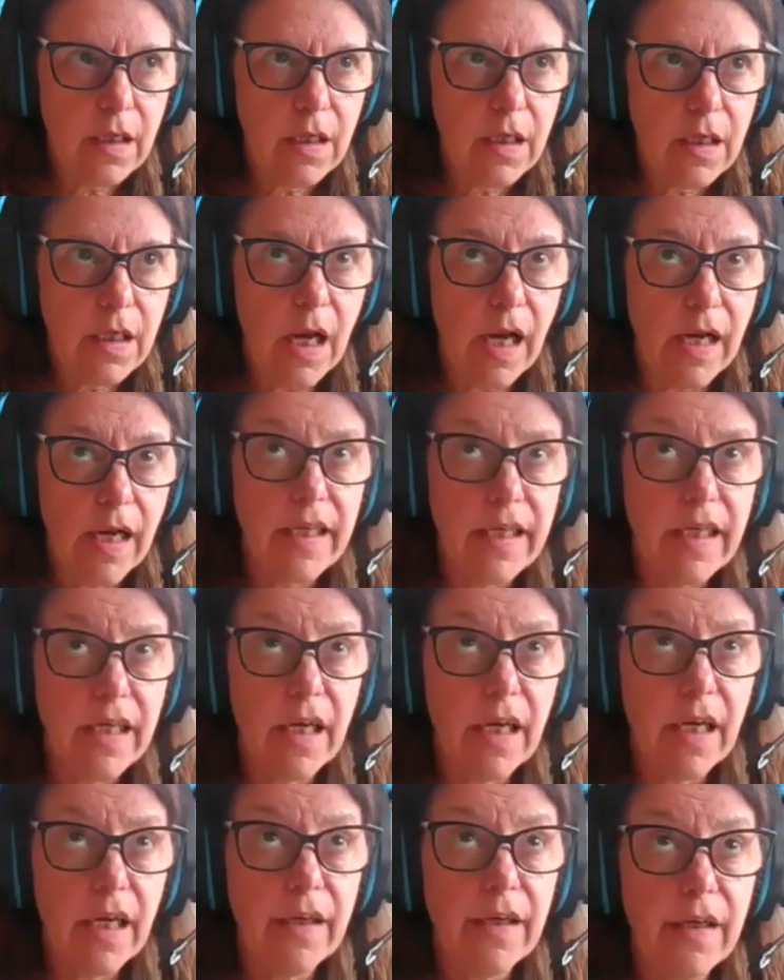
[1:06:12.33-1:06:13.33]

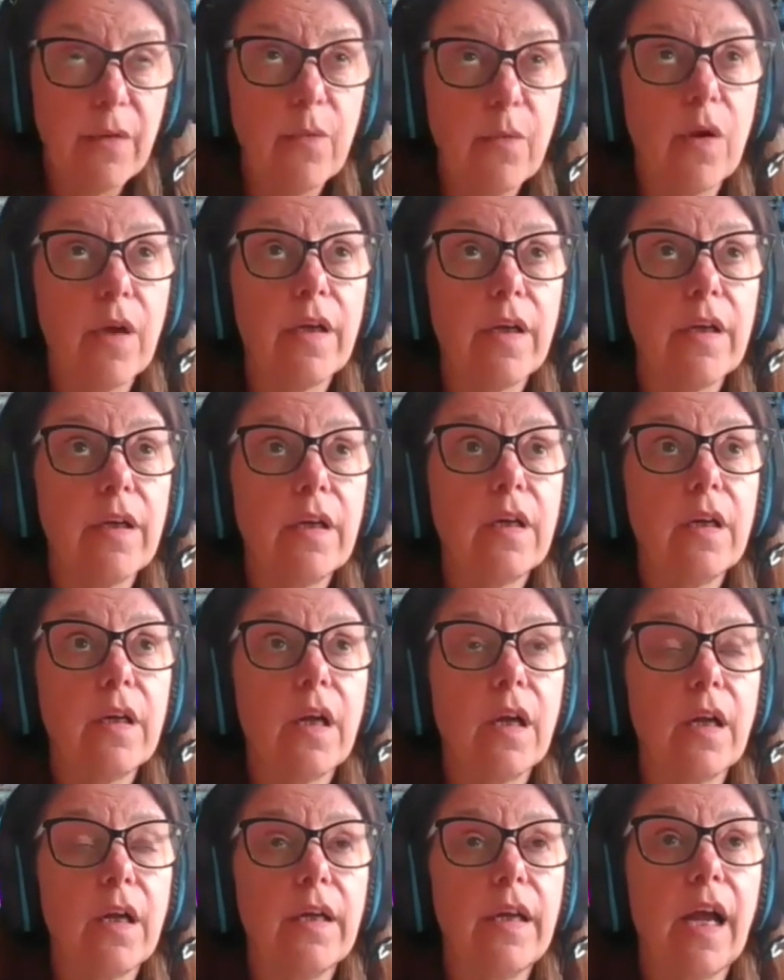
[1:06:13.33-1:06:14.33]
1991
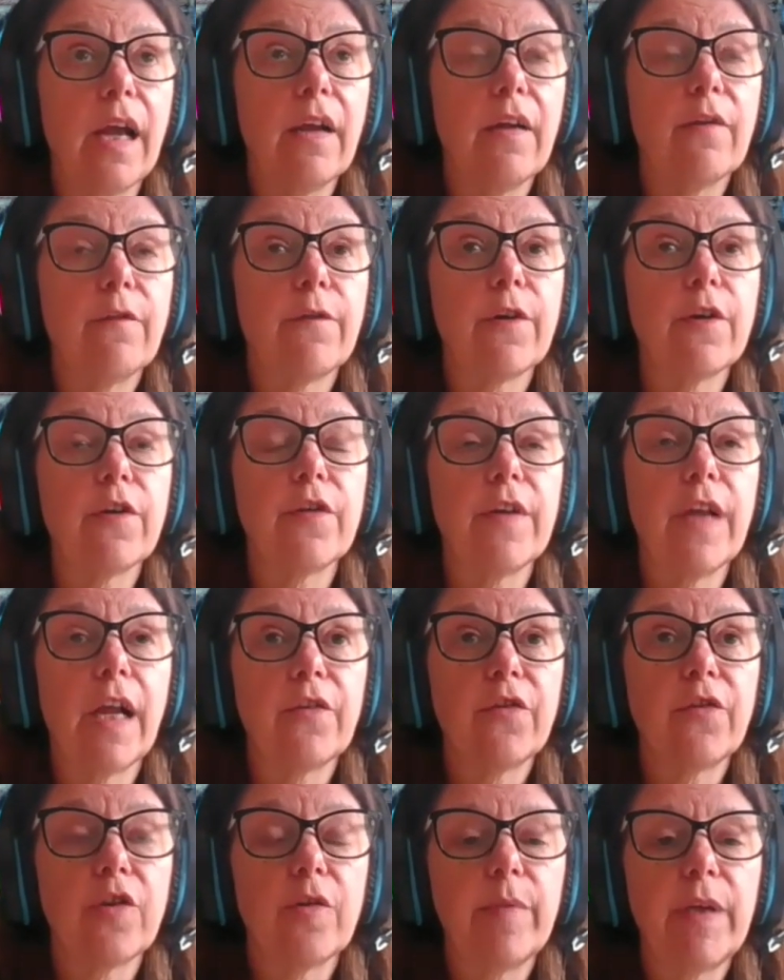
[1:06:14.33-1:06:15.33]
First
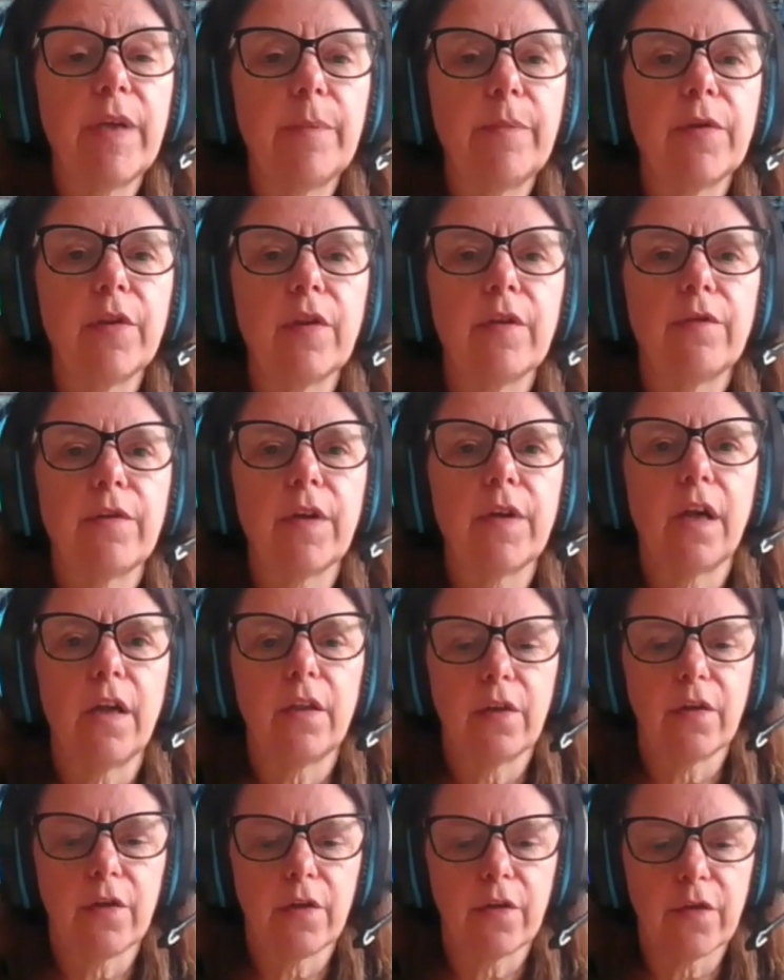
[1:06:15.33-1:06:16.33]
National People of
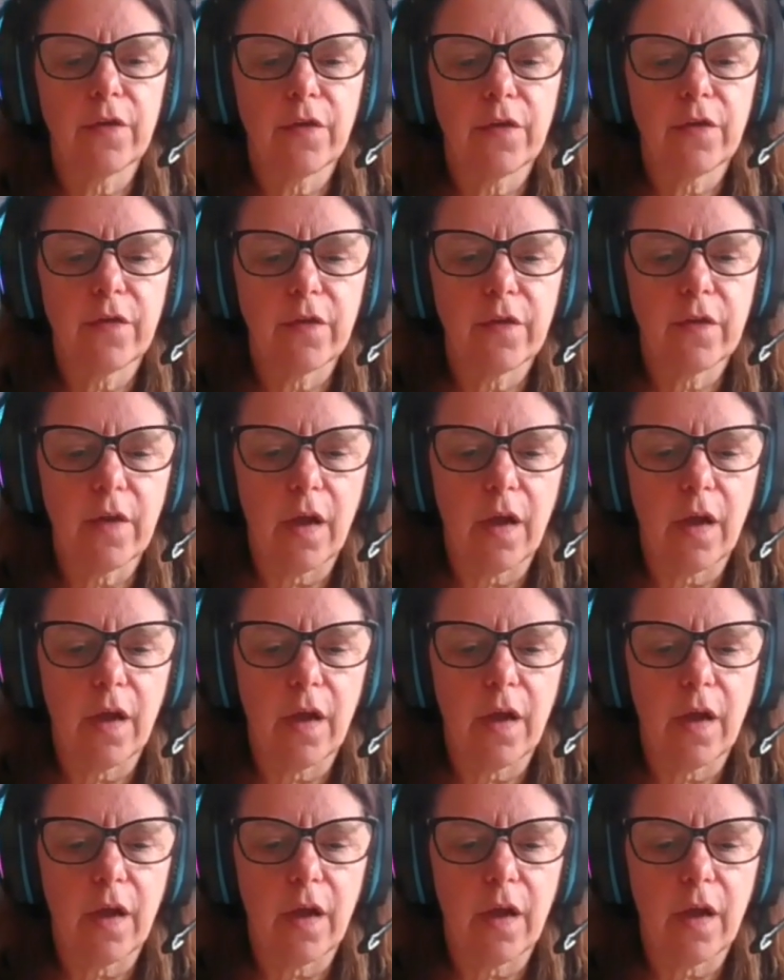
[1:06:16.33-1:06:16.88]
Colors